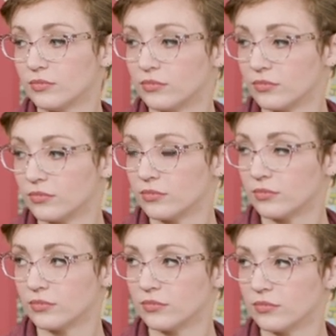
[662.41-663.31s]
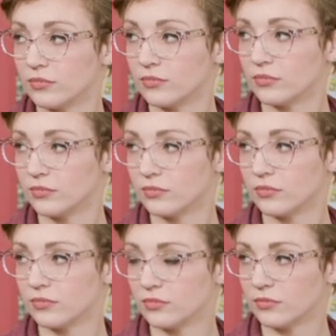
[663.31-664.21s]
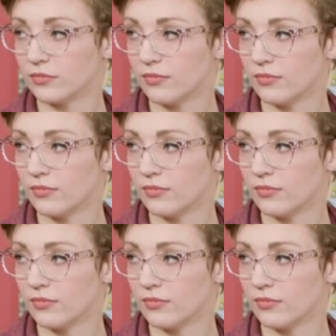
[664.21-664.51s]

This person isn't speaking.